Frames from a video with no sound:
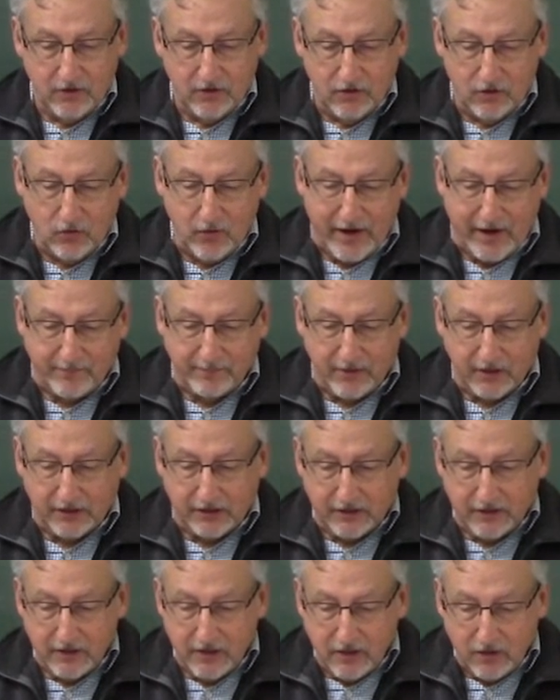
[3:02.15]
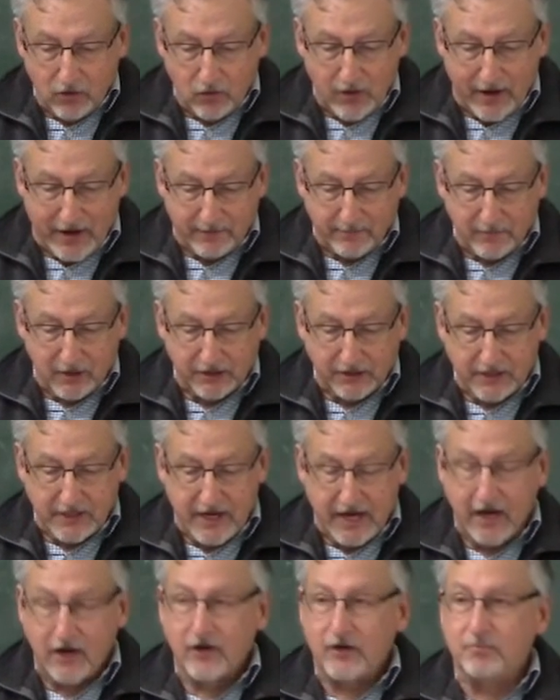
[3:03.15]
who had, monk, who had monkey
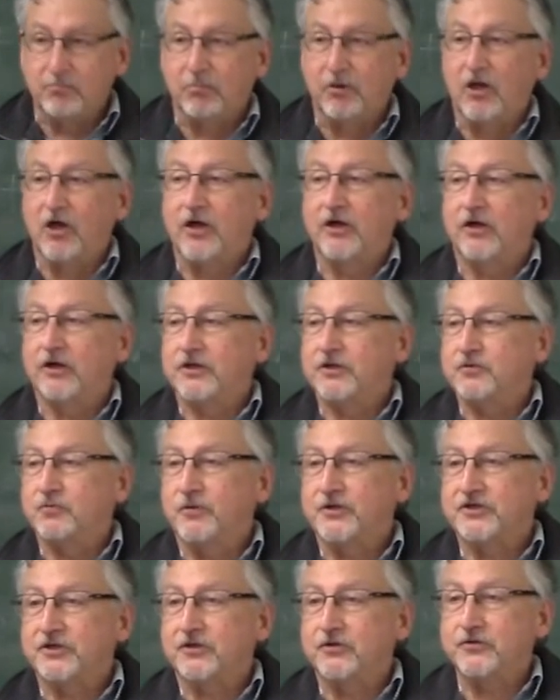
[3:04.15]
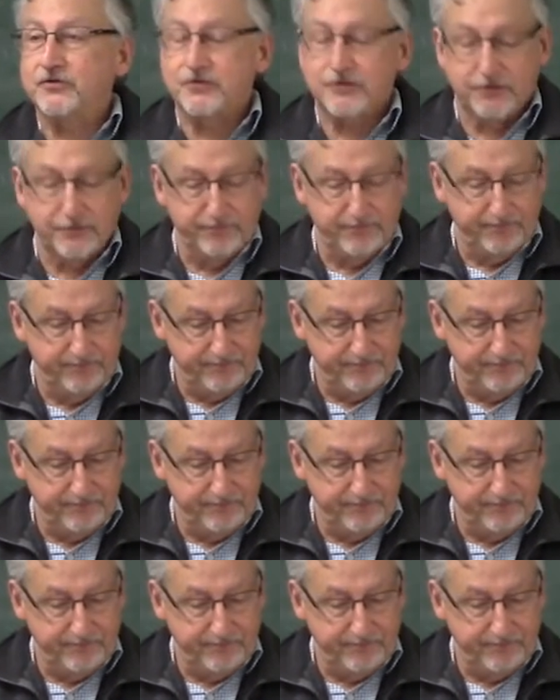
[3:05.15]
hair and blood on his whiskers.